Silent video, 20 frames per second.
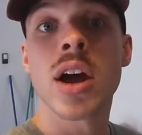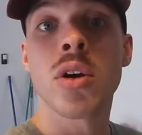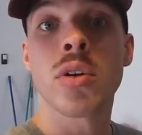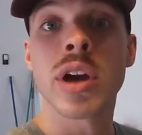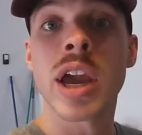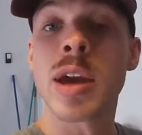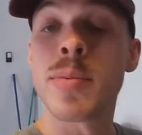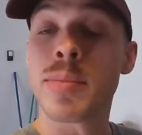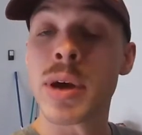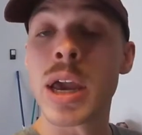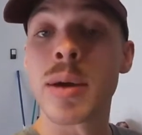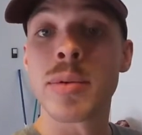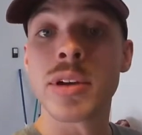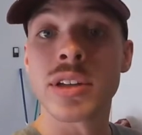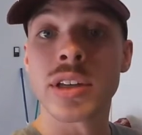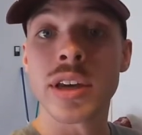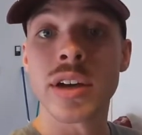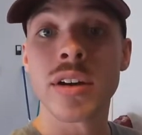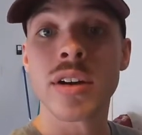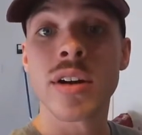Okay, baby's
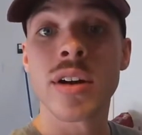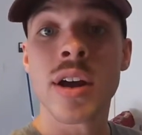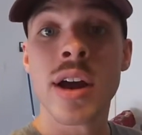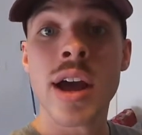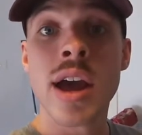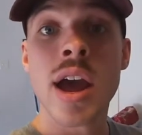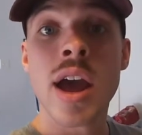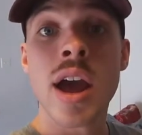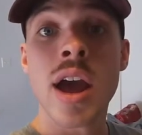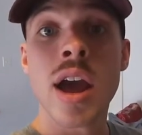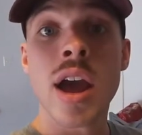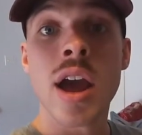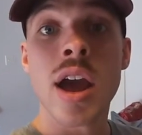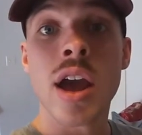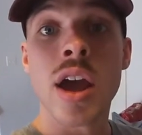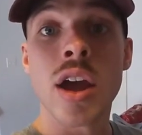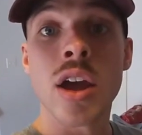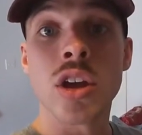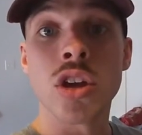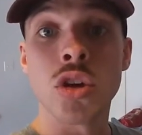here,
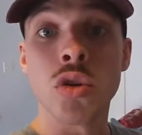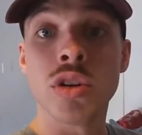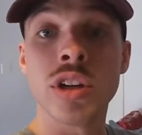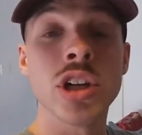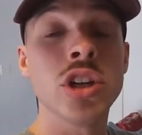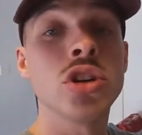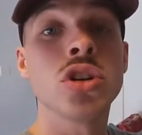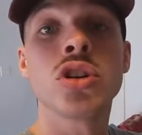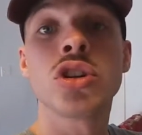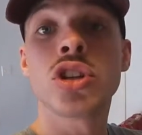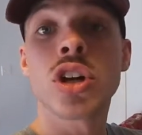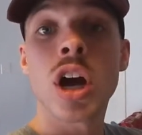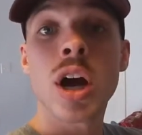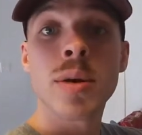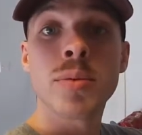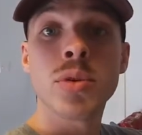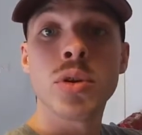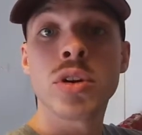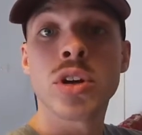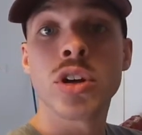you did your
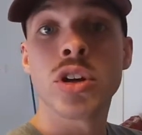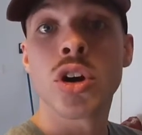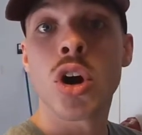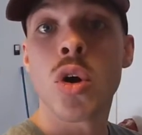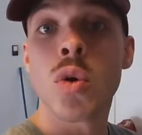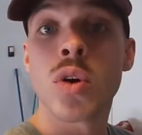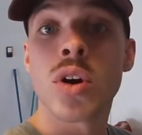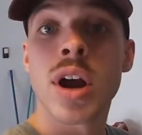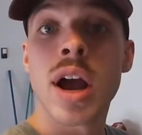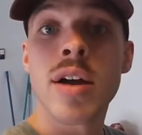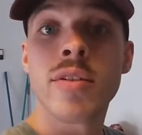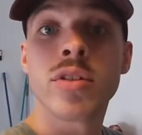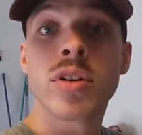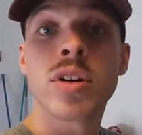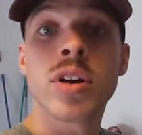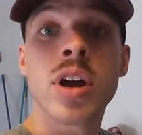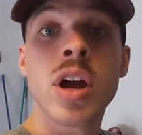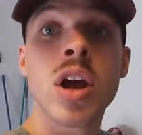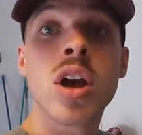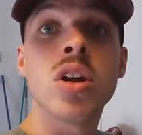job, you can go
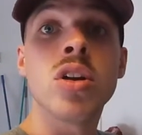wherever.